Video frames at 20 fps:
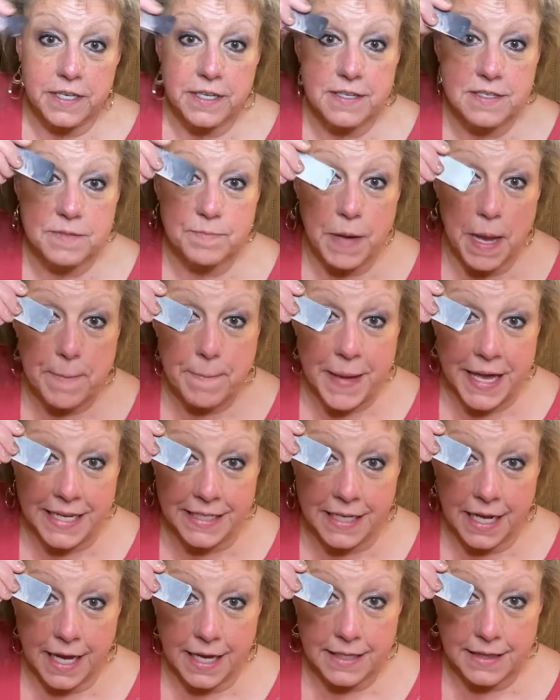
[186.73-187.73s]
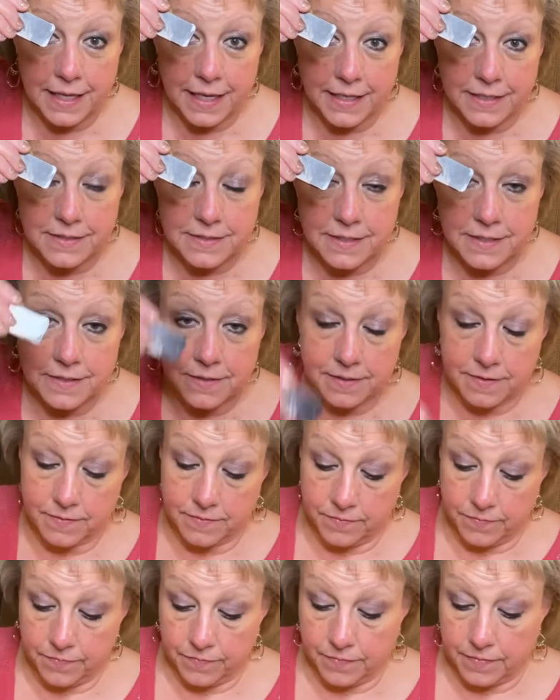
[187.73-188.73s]
is my main highlight
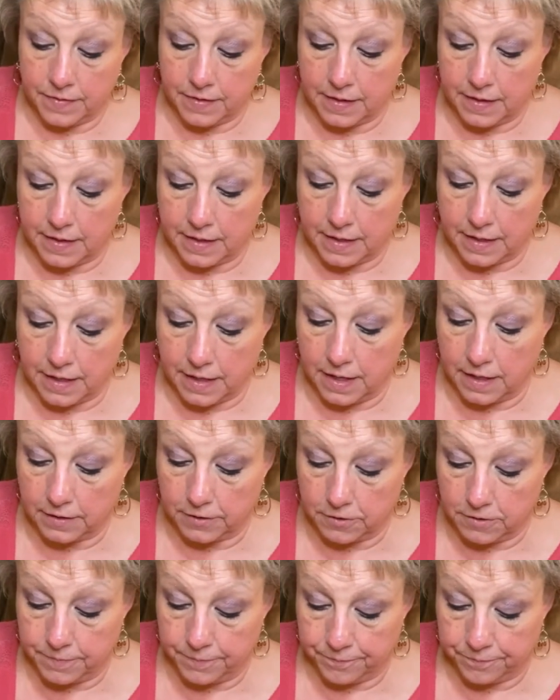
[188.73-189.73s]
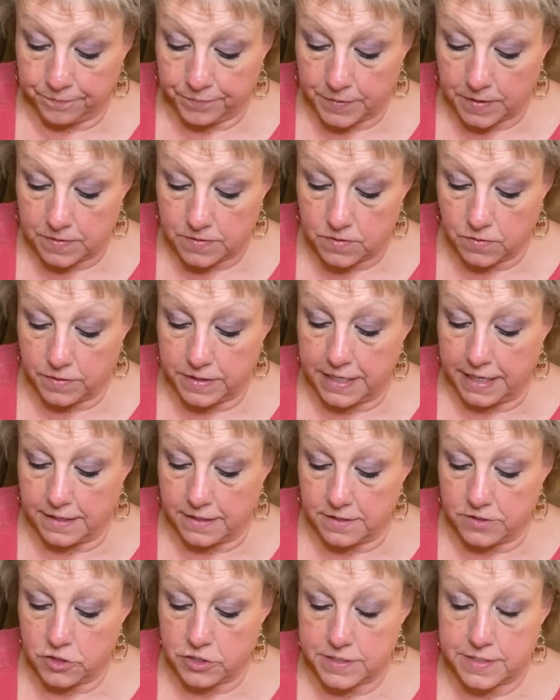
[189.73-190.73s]
color. So again,
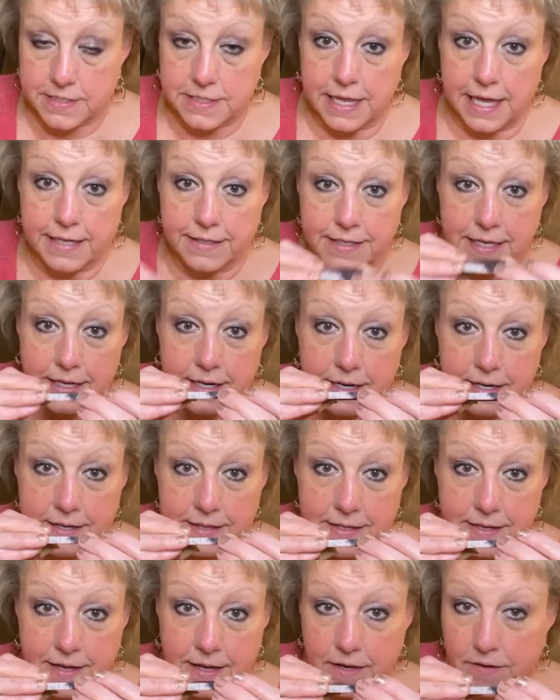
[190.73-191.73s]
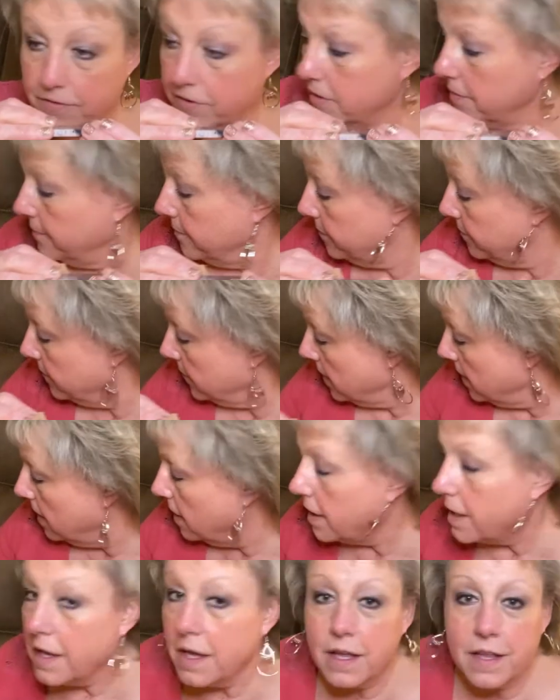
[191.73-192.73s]
I just slide that out of the cover.
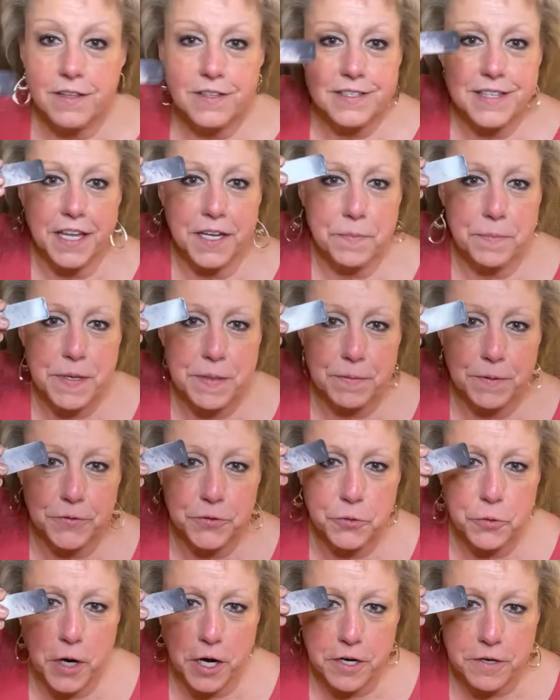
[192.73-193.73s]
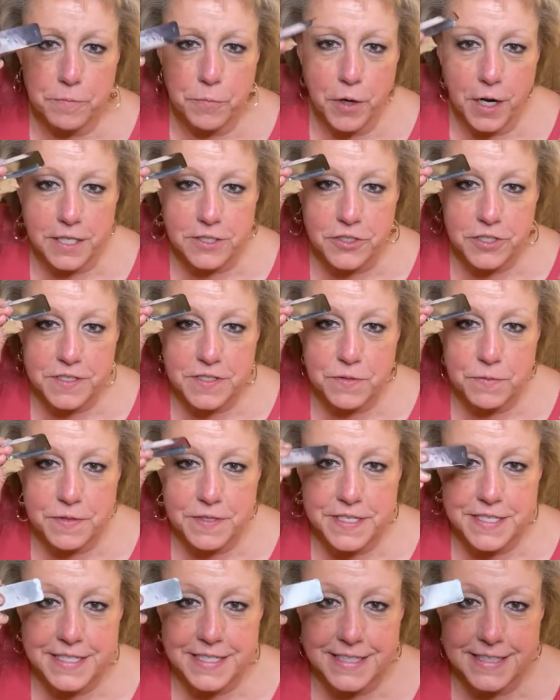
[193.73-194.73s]
A lot of people do art projects with
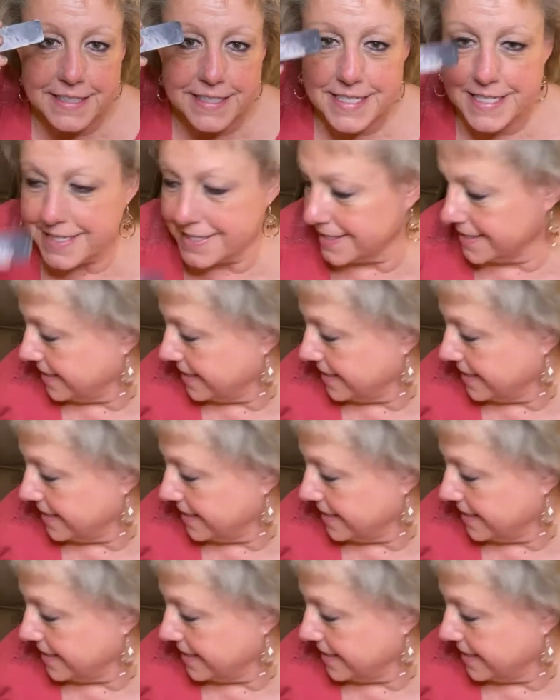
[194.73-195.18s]
these little tin